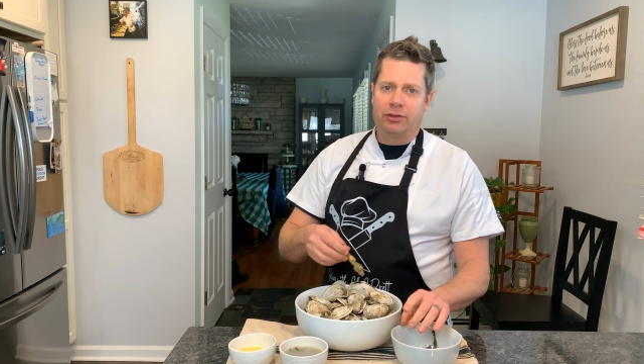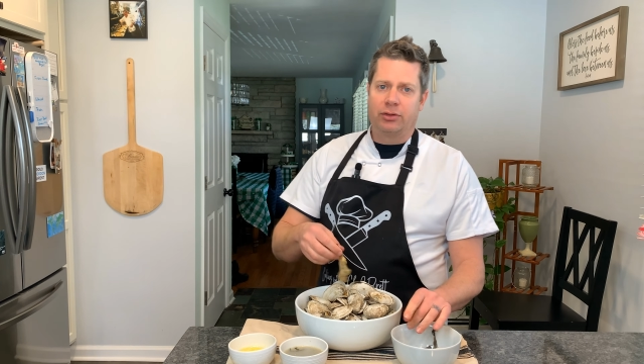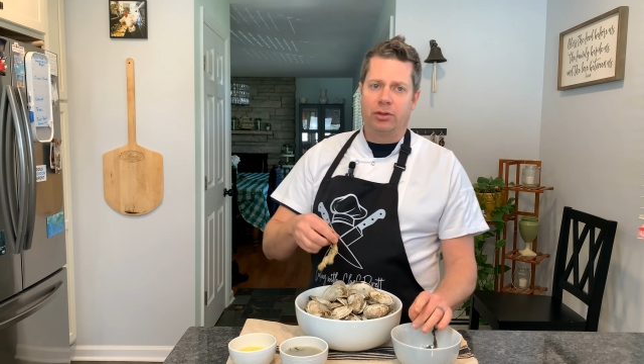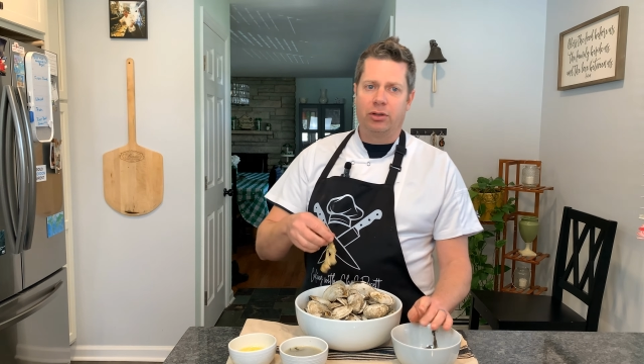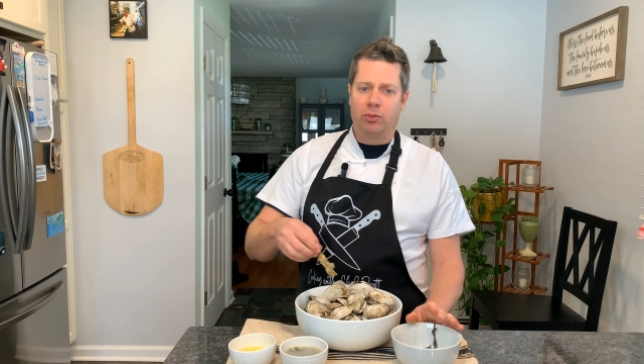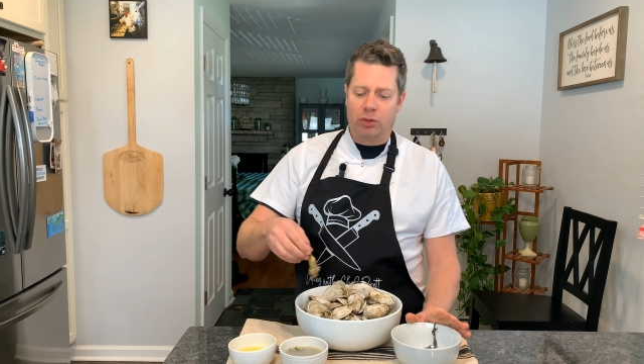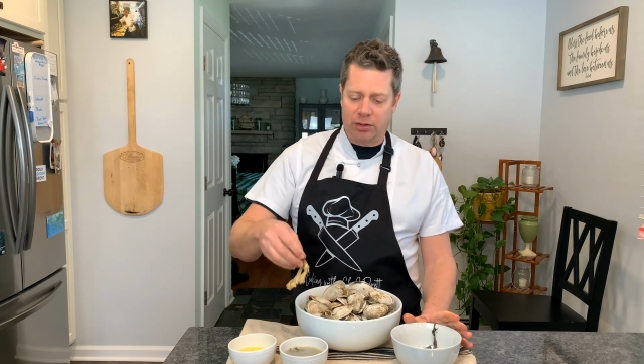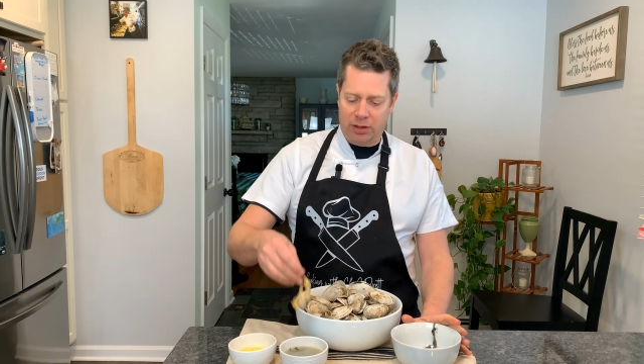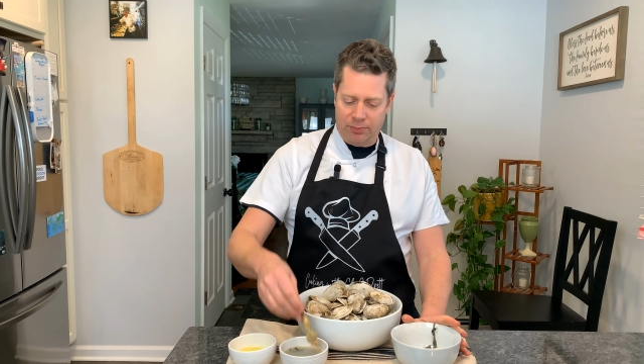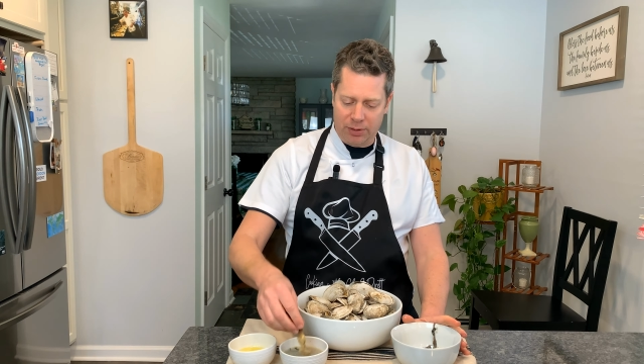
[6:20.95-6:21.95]
it's totally
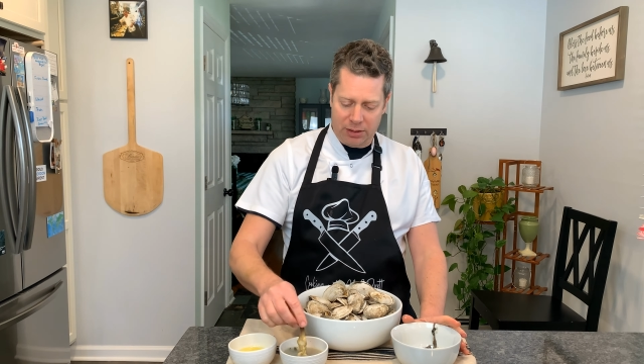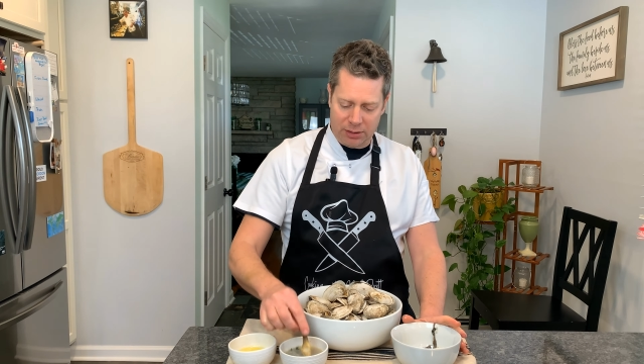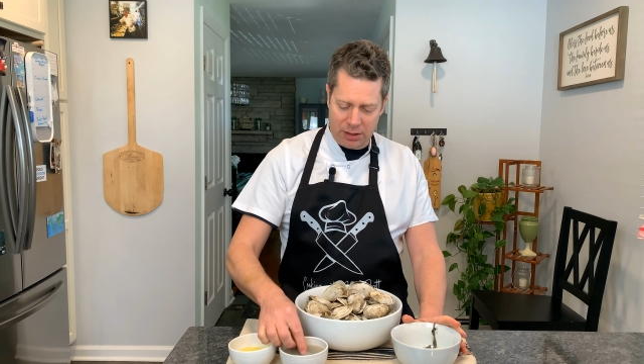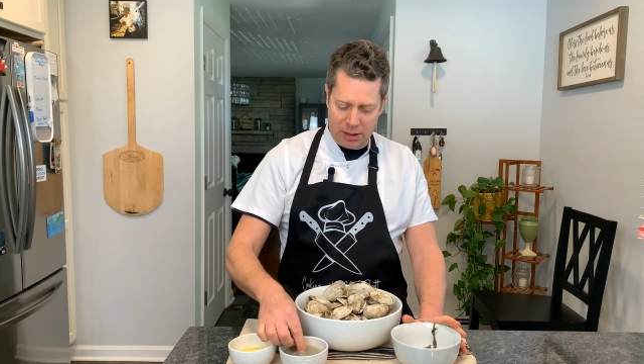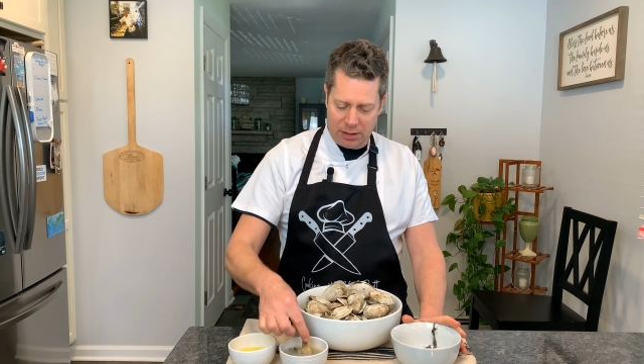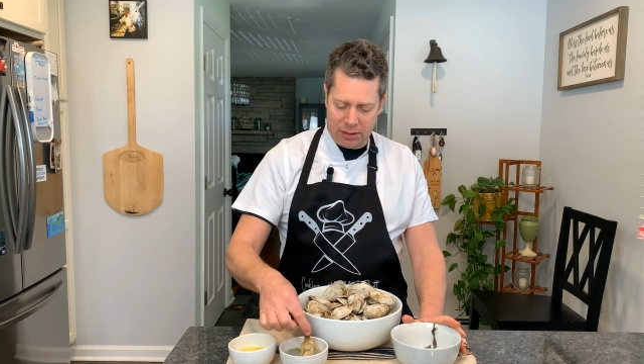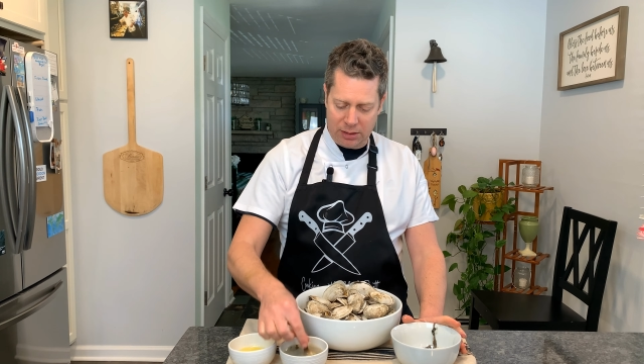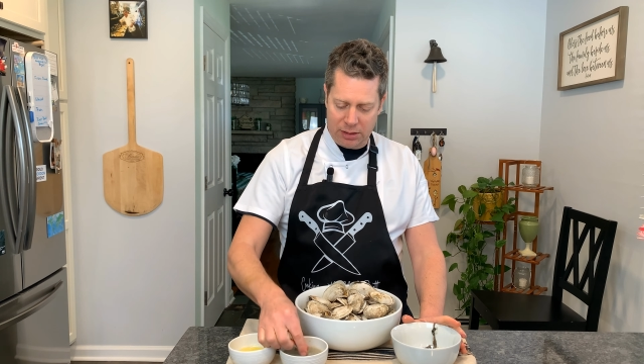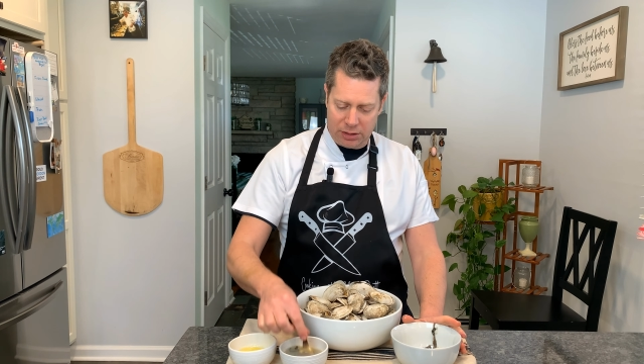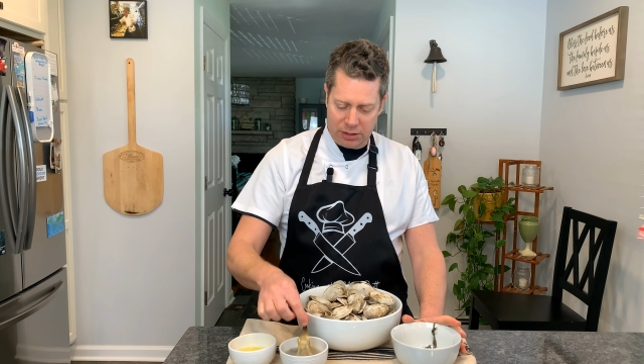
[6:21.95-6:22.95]
worth it because they are
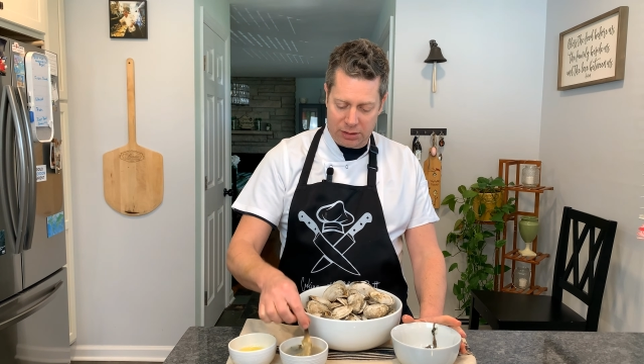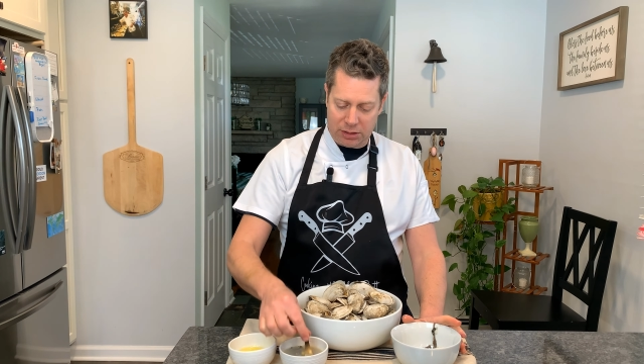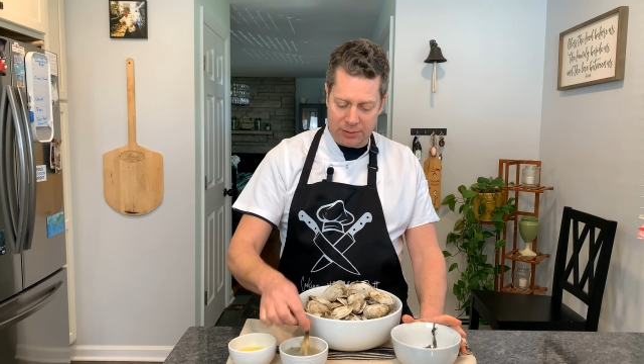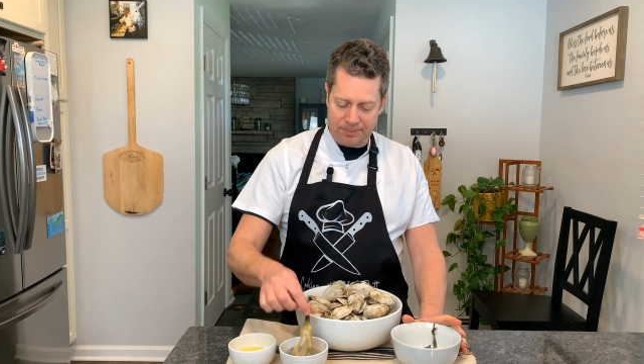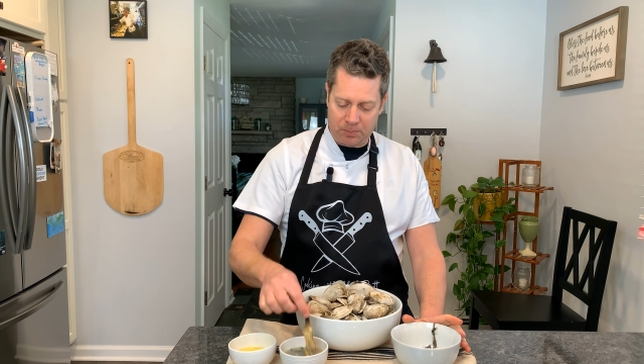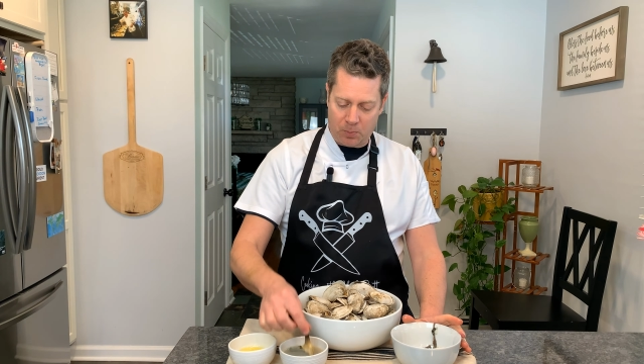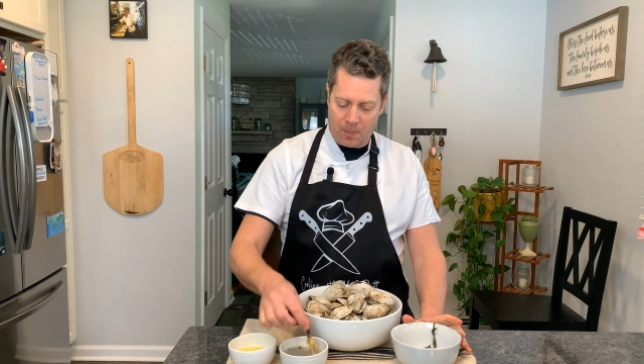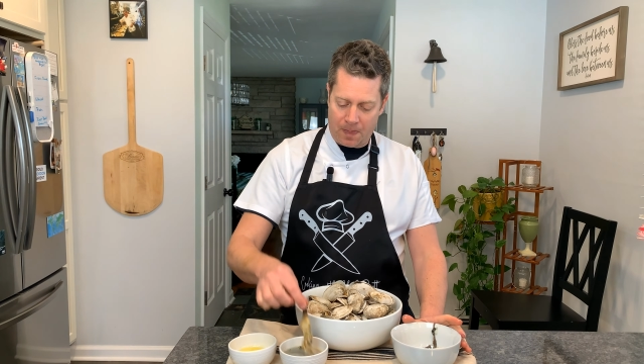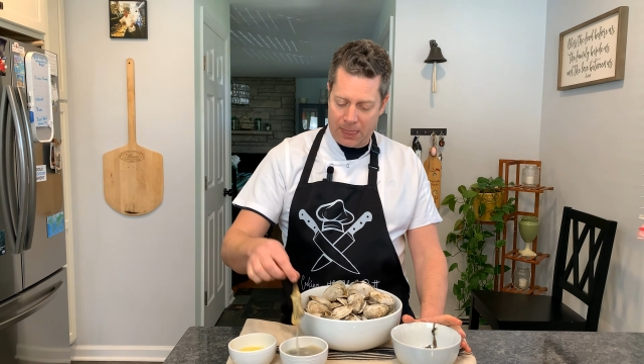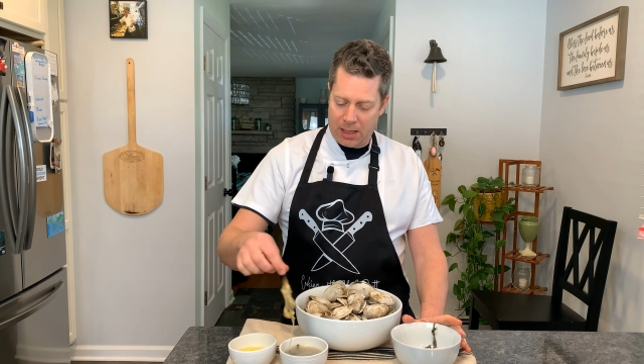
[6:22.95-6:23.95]
delicious.
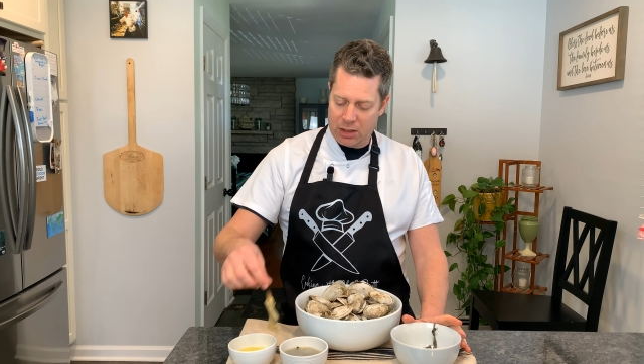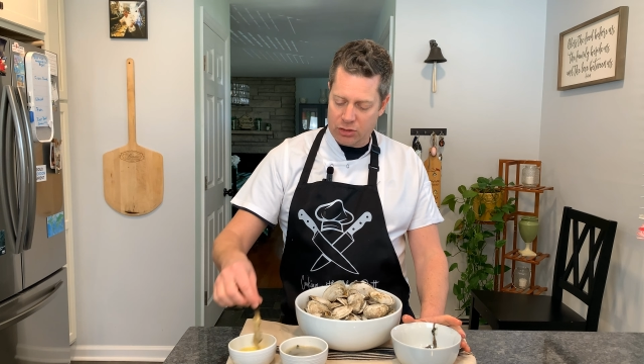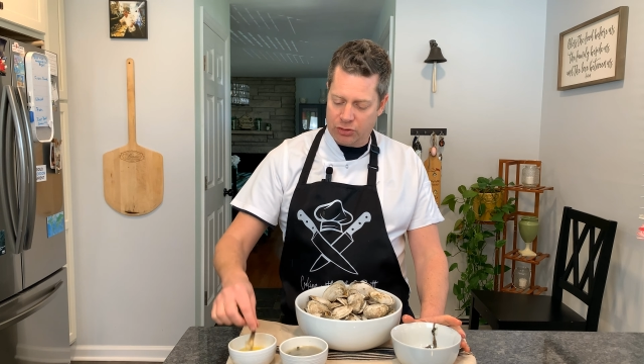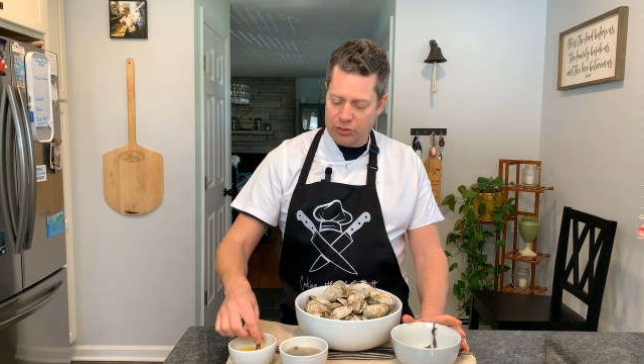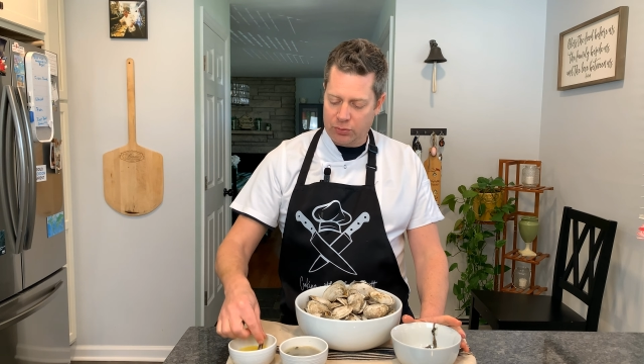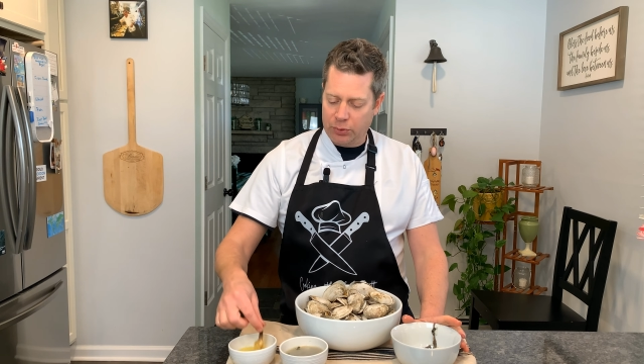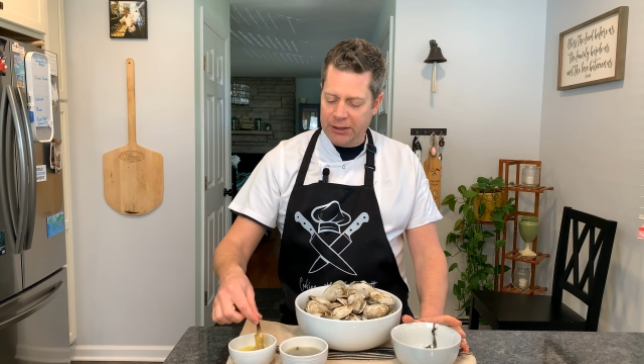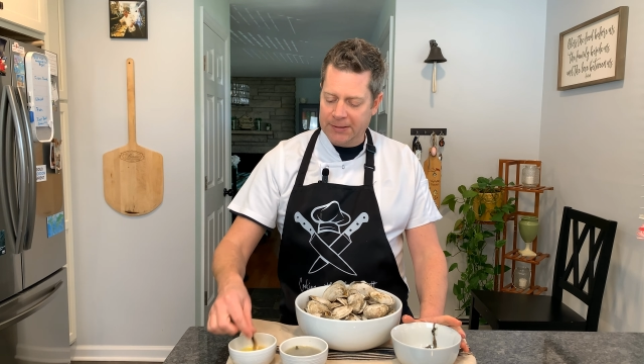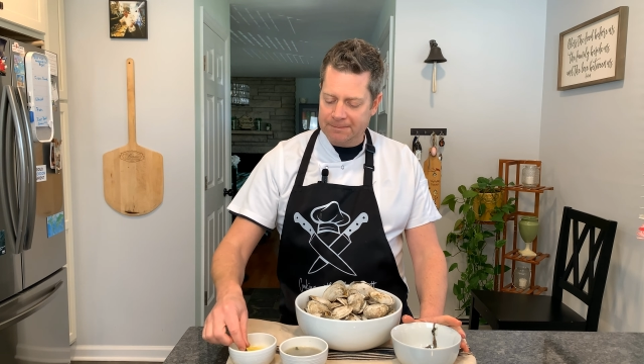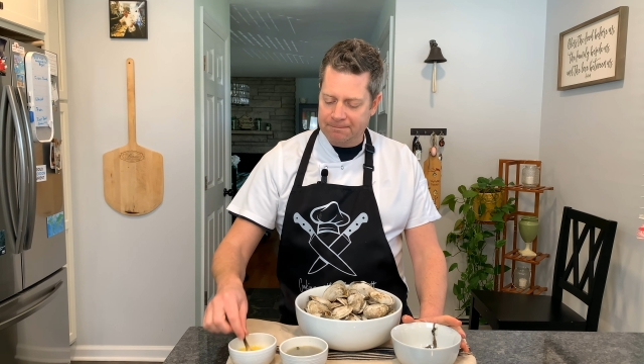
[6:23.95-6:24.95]
They're
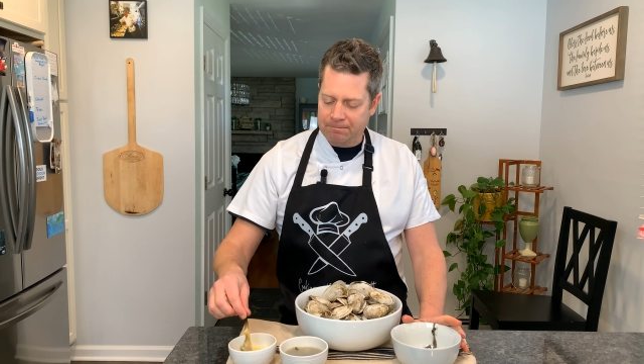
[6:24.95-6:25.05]
sweet.